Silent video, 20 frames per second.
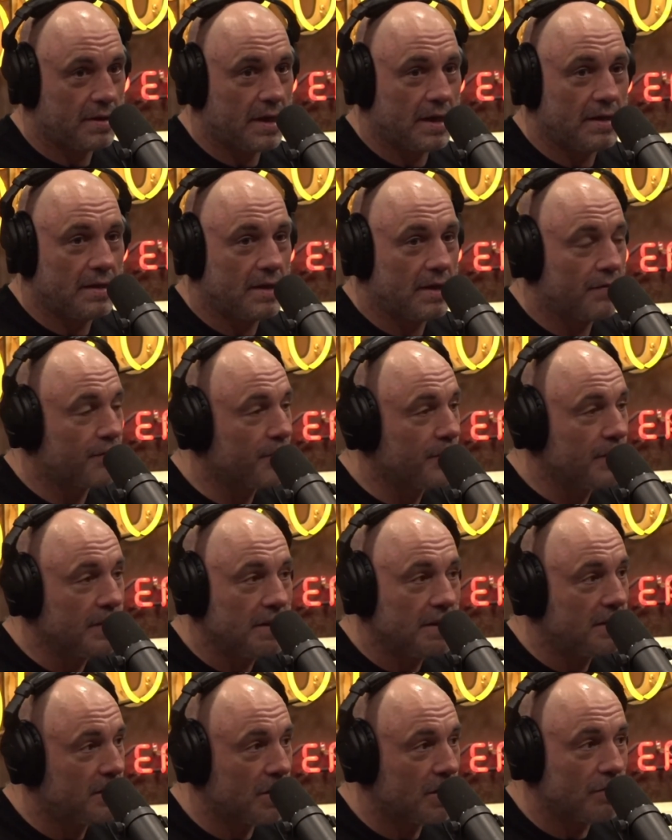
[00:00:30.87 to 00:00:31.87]
They really
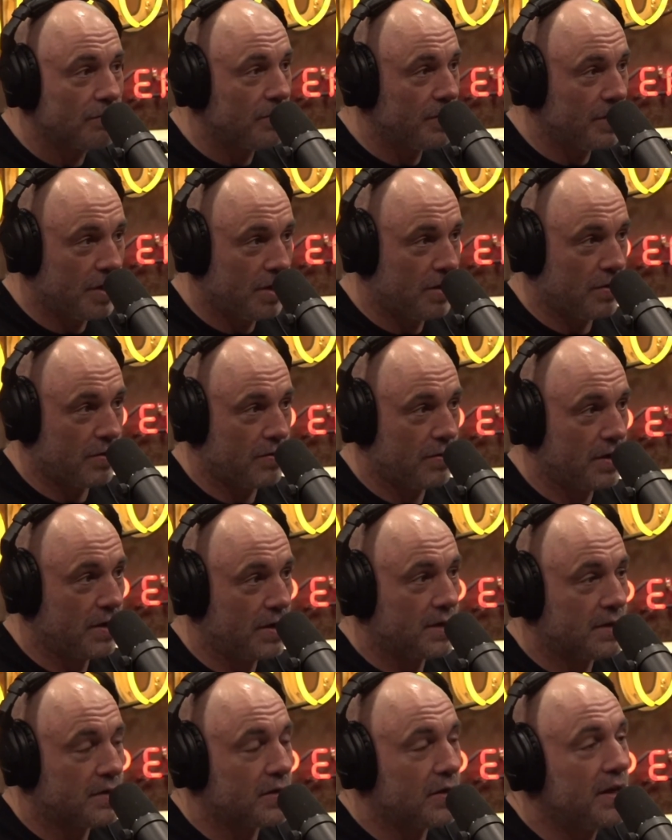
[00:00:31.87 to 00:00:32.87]
don't know.
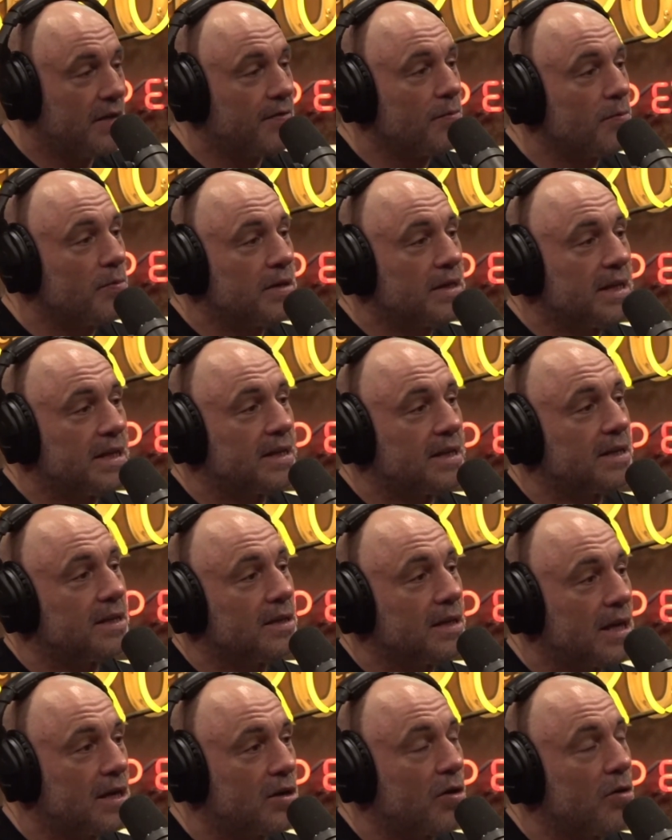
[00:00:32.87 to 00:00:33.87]
So even when
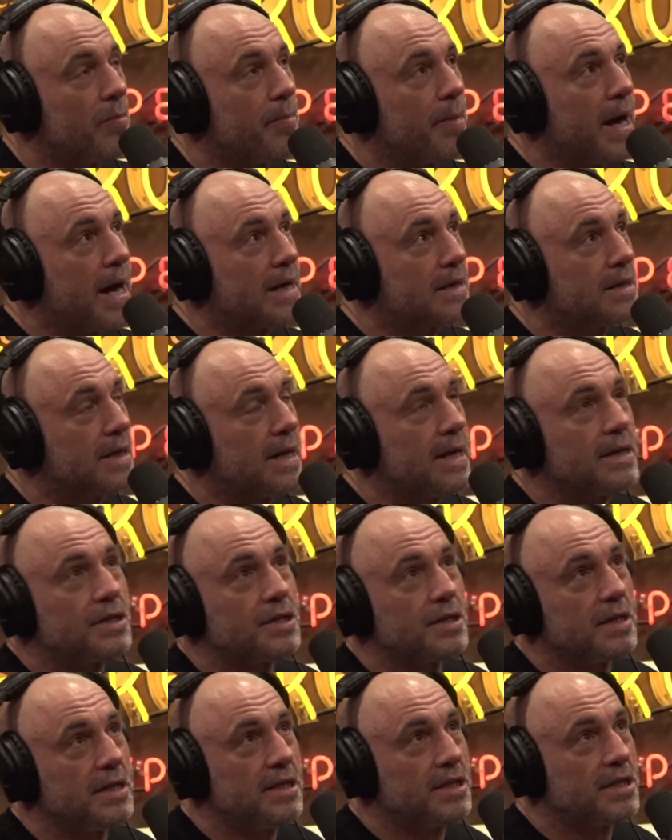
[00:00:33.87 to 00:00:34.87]
they go back to
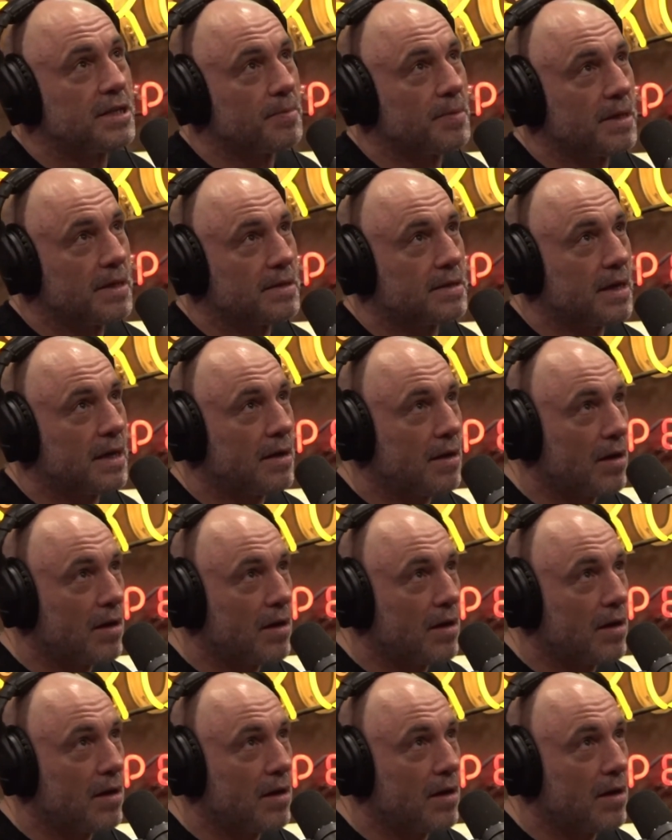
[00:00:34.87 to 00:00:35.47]
ancient Egypt and they say,